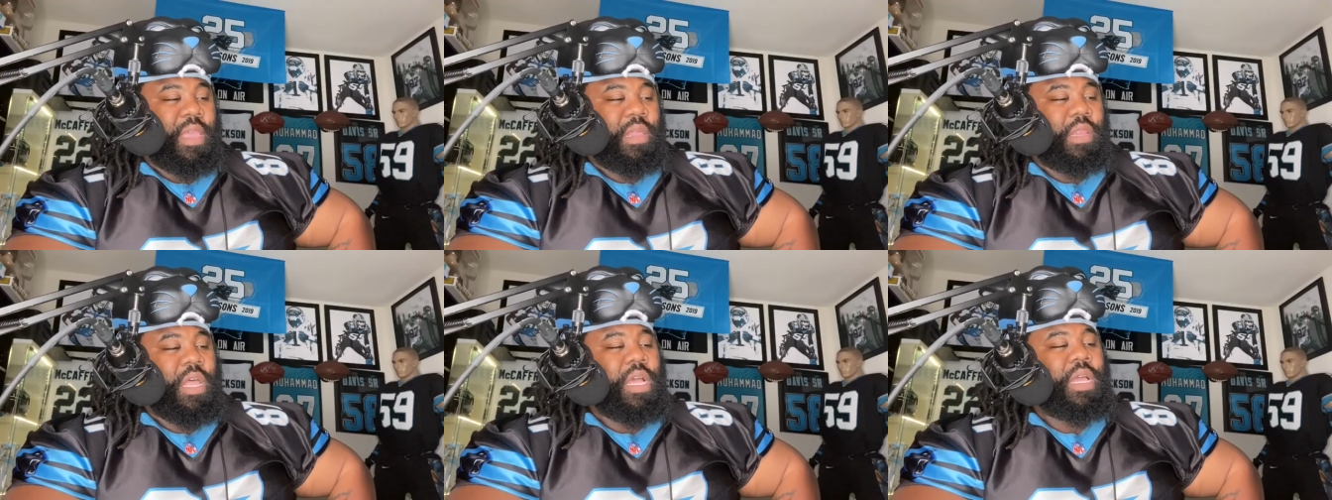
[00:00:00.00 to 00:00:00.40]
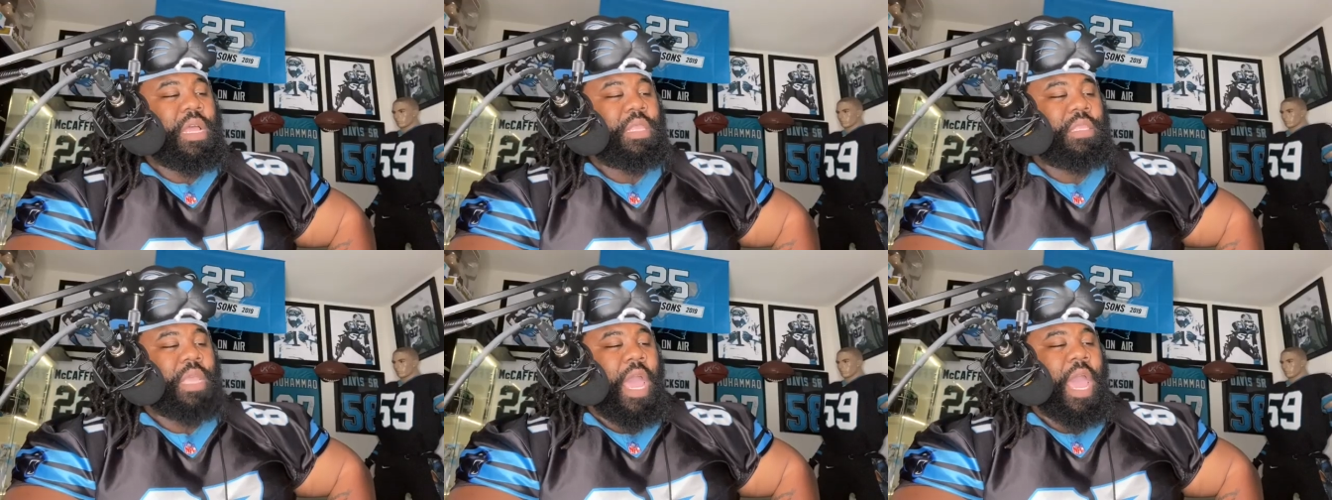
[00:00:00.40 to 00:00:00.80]
Look
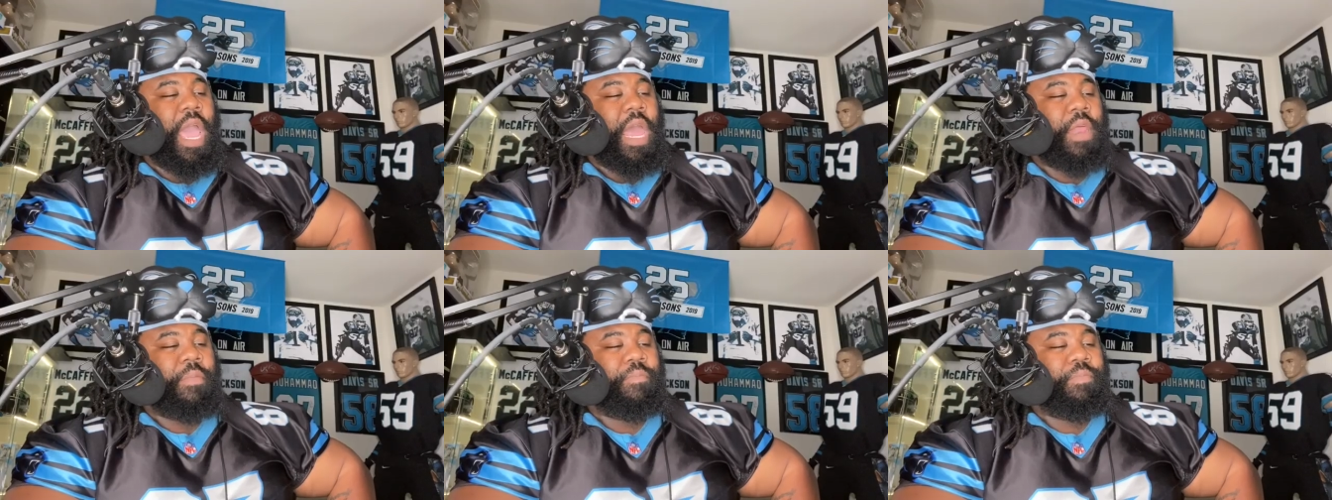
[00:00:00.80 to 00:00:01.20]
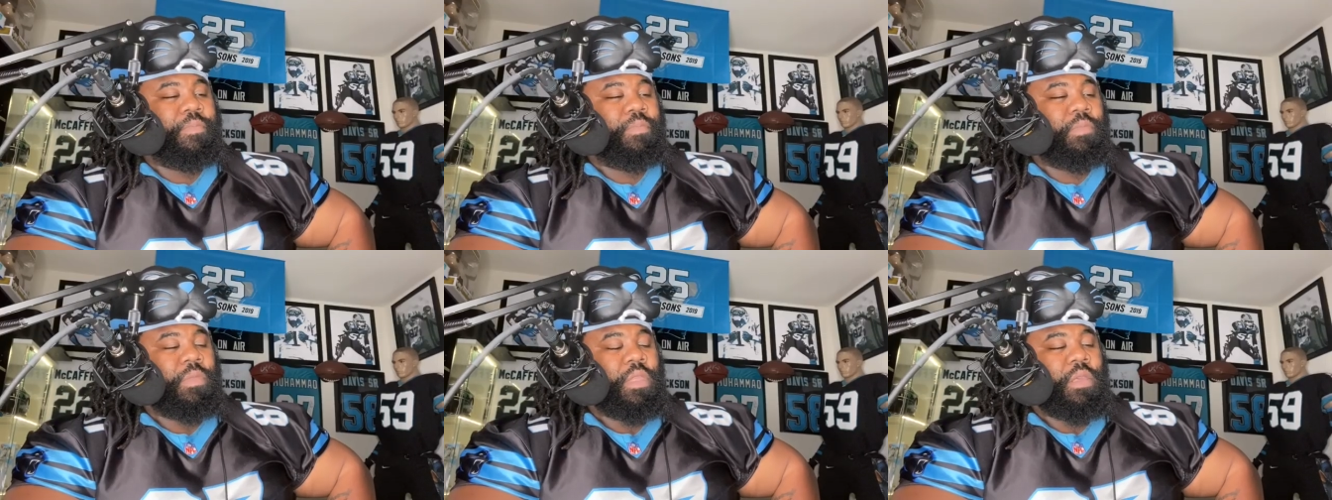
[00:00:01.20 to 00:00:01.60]
at that.
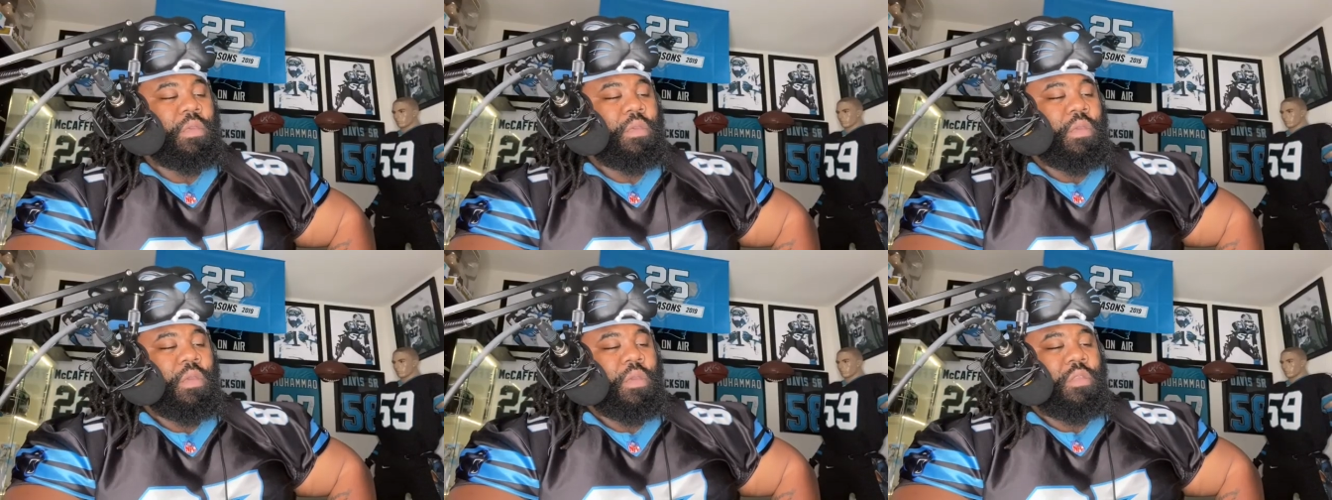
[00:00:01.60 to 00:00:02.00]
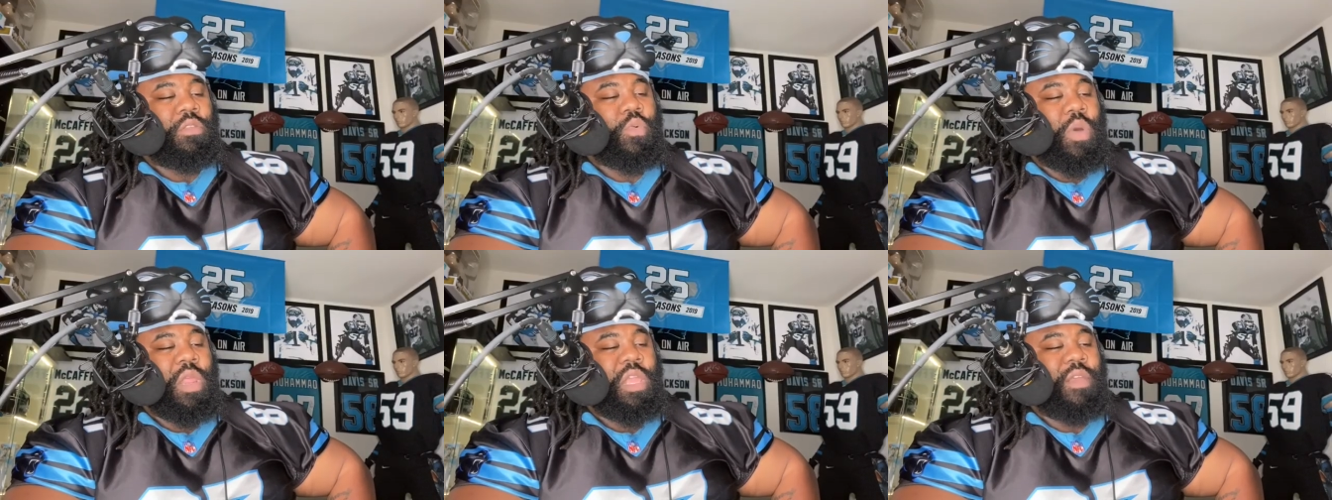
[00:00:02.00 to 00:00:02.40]

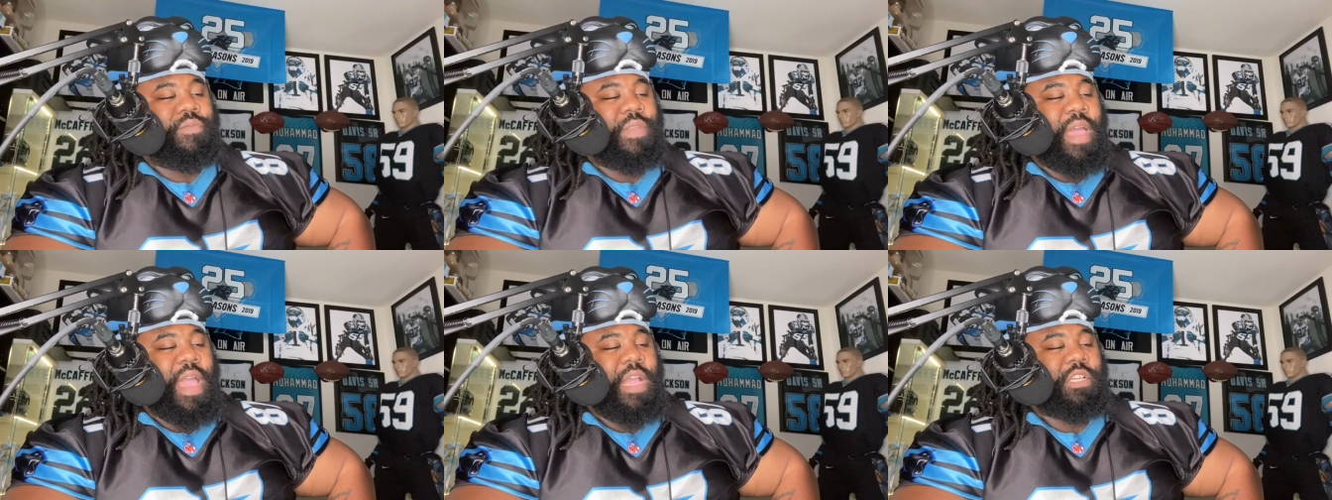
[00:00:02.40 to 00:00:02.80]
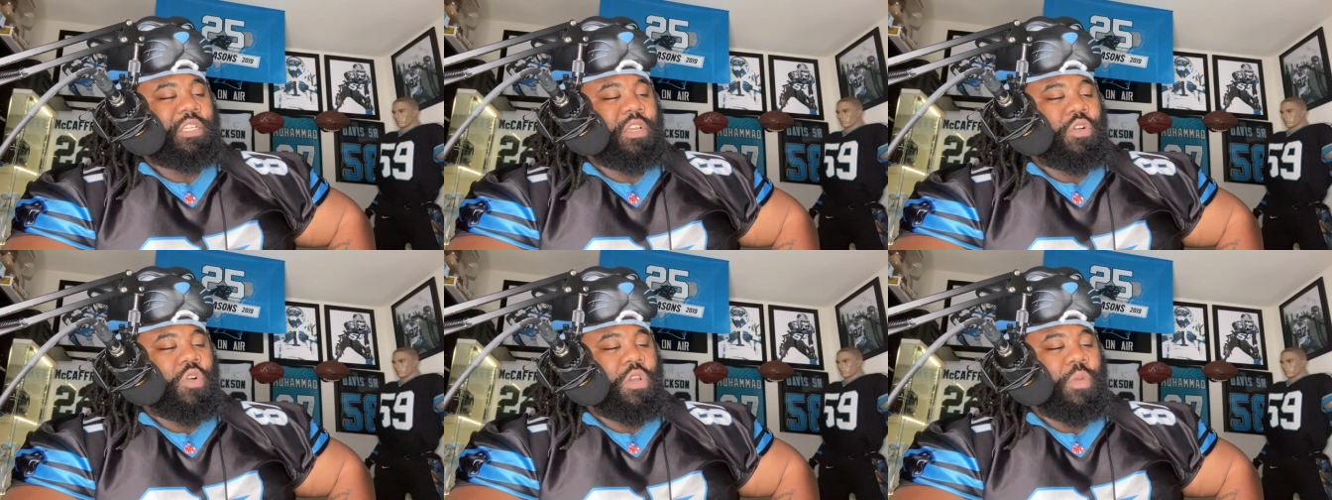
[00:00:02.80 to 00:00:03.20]
20th last
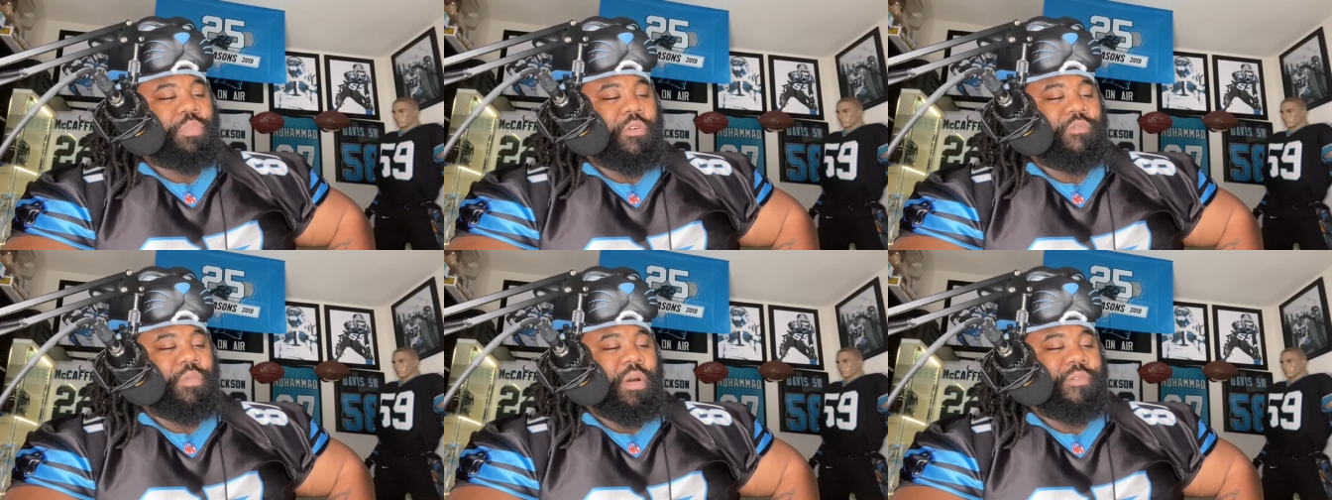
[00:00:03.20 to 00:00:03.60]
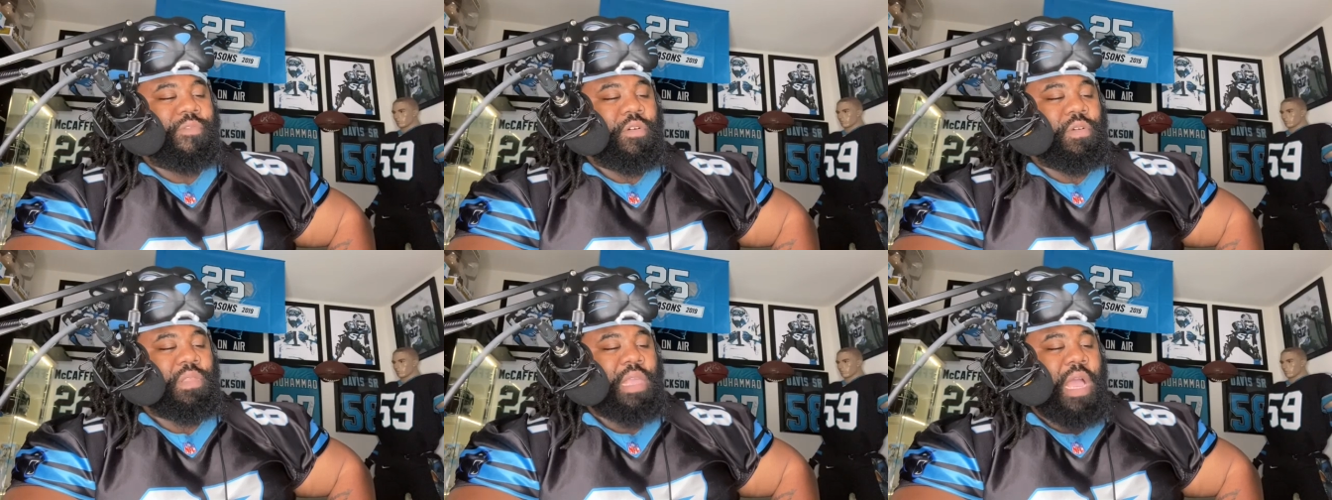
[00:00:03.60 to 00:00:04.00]
year, according to
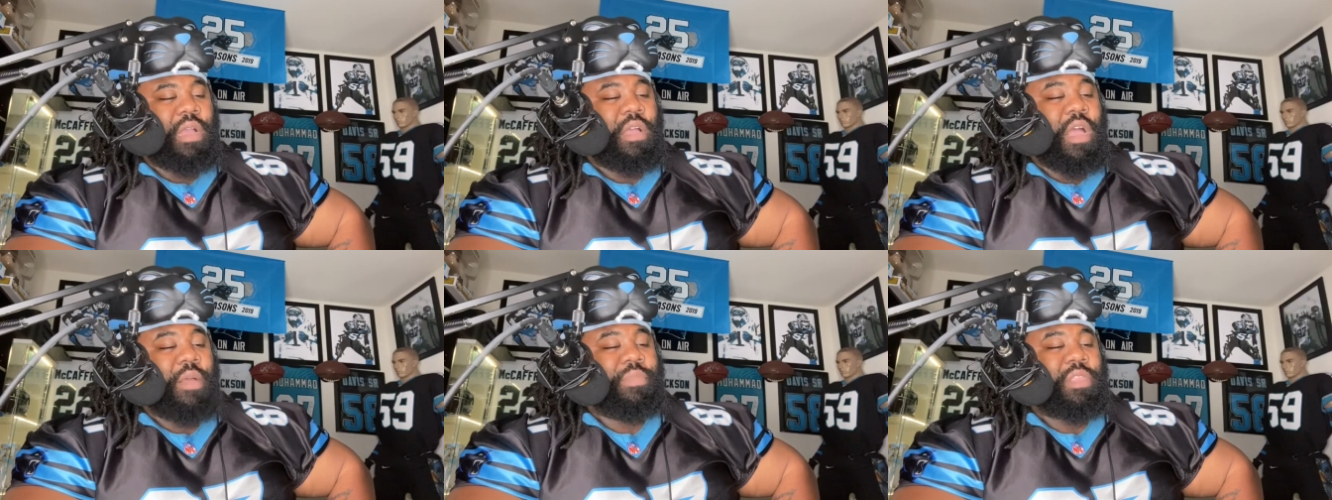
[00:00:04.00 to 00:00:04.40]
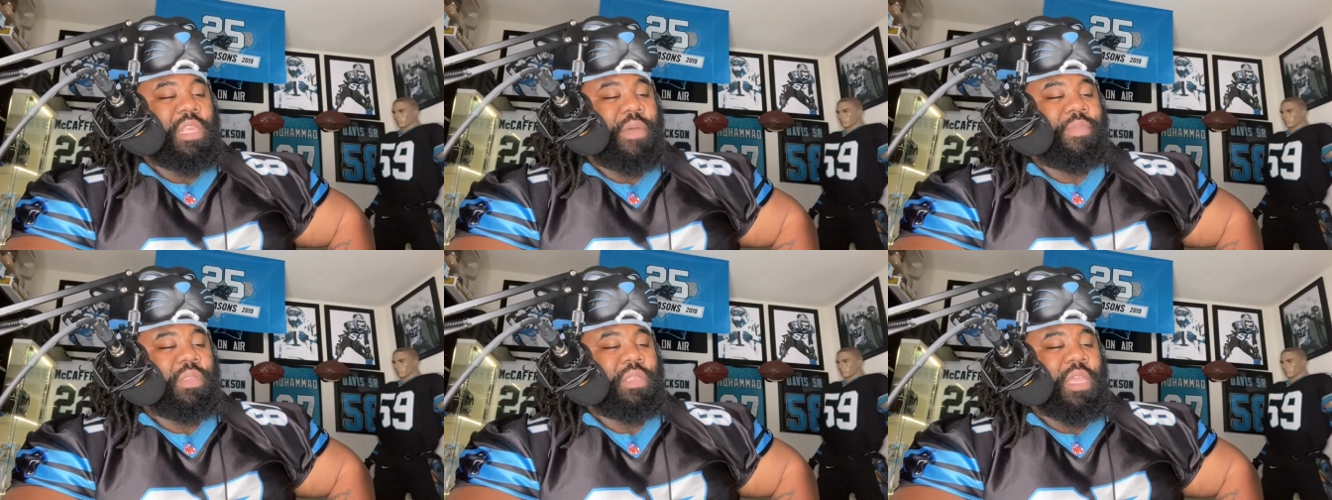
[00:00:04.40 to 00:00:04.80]
ProFootballFocus.com,
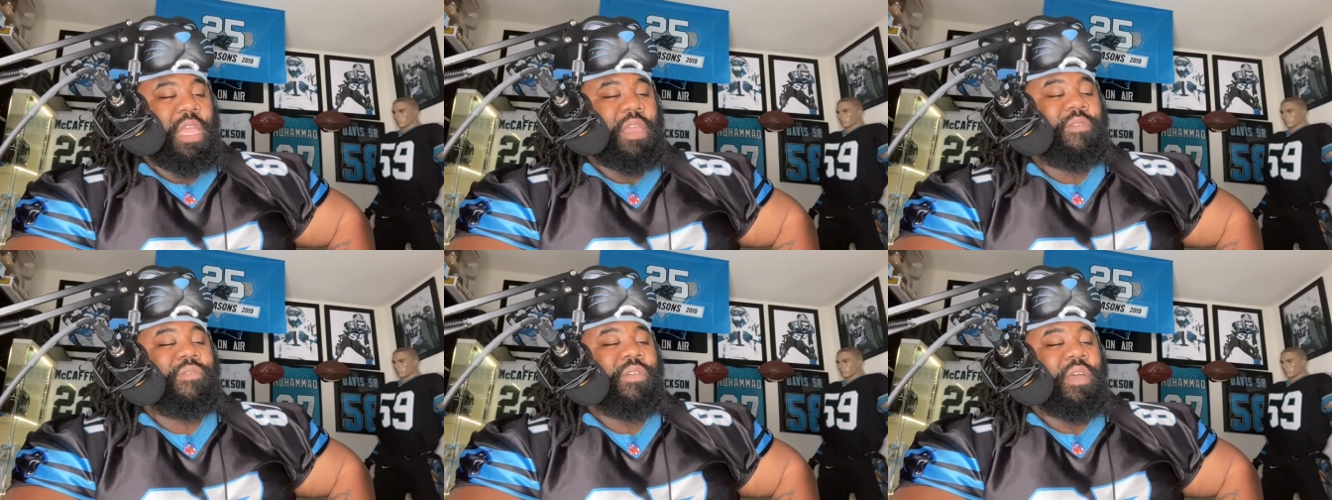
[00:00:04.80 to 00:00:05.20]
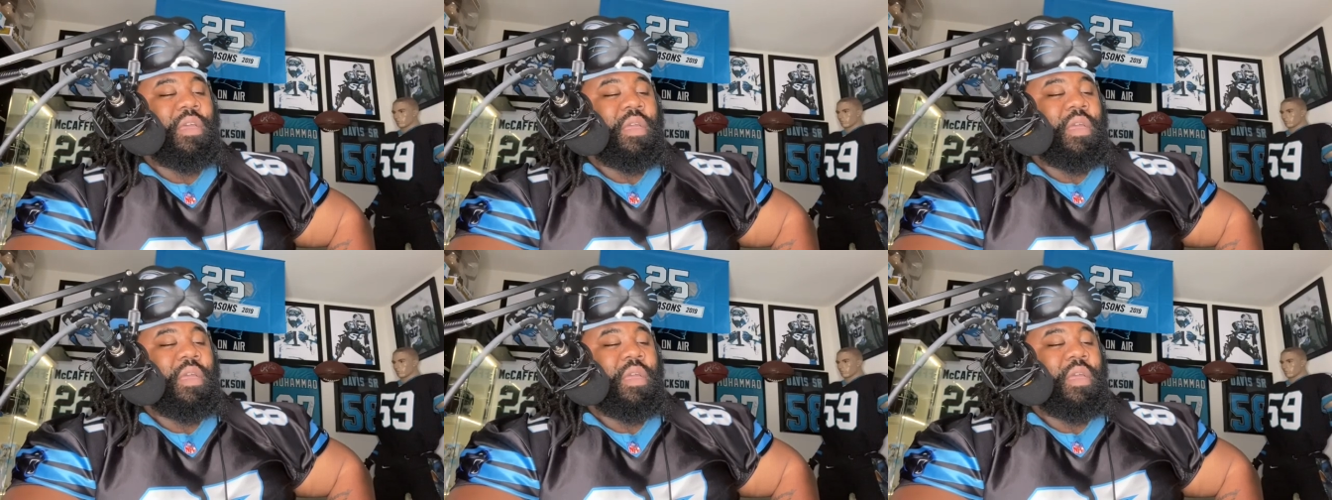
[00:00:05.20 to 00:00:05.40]
17th.